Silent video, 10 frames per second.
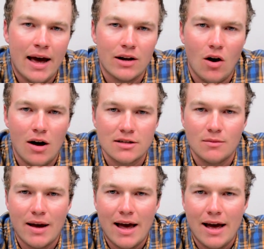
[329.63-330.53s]
and
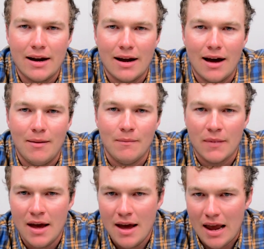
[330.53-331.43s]
awesome, and um,
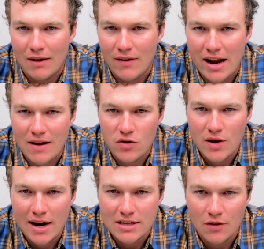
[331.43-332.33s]
if any of you
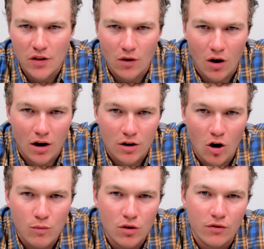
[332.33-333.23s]
guys out there are
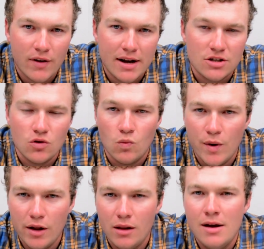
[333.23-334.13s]
GoPro fans, you
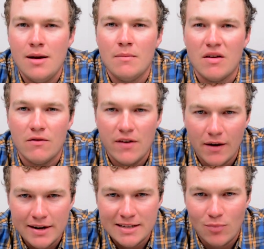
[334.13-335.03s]
will be
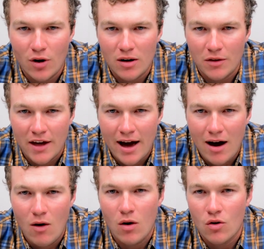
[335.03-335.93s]
very disappointed with
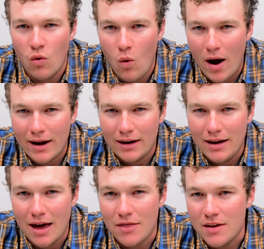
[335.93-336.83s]
how
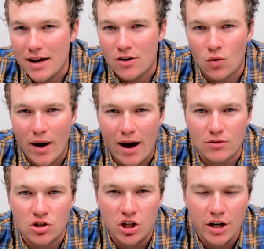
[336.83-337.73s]
quietly the
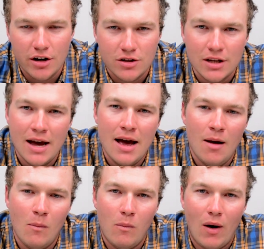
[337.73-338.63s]
crowd cheers.
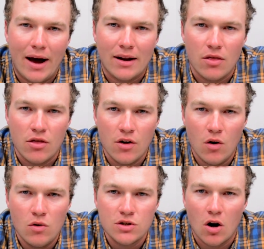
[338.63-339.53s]
But
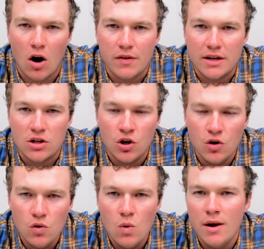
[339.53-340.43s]
those are the
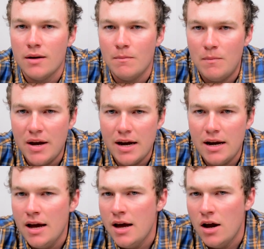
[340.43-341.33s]
two
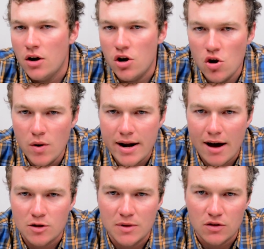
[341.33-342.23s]
big new
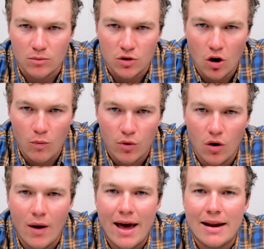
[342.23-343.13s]
announcements from
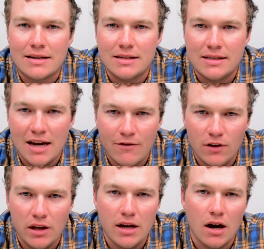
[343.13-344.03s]
GoPro, and it's
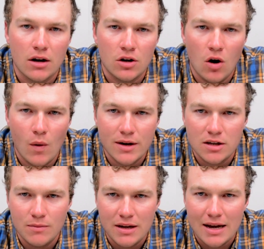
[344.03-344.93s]
definitely going
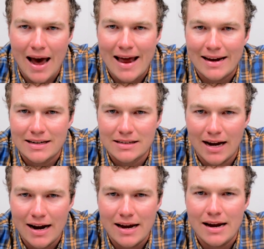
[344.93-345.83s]
to be an
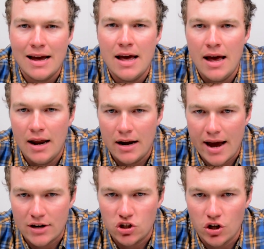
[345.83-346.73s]
exciting
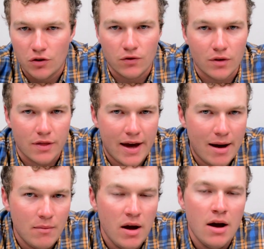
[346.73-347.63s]
next year for
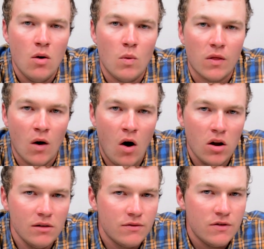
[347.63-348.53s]
them. With
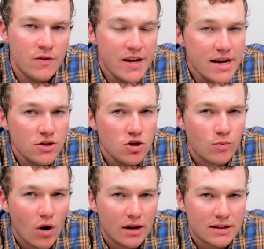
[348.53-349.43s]
all of these new
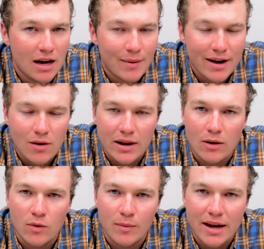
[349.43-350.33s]
products coming out,
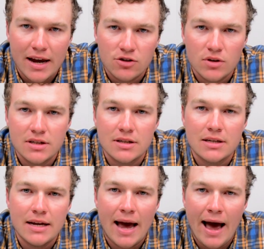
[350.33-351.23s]
it will be interesting to
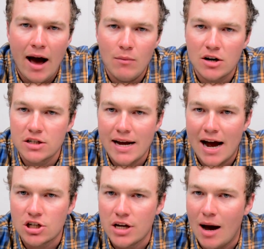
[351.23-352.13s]
see how much they
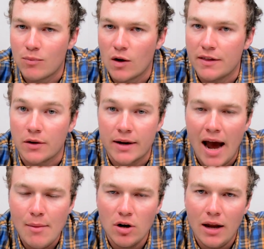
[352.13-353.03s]
actually upgrade their
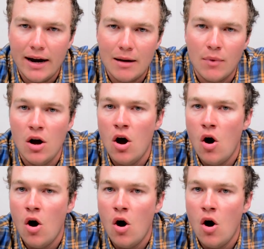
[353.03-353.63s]
camera lineup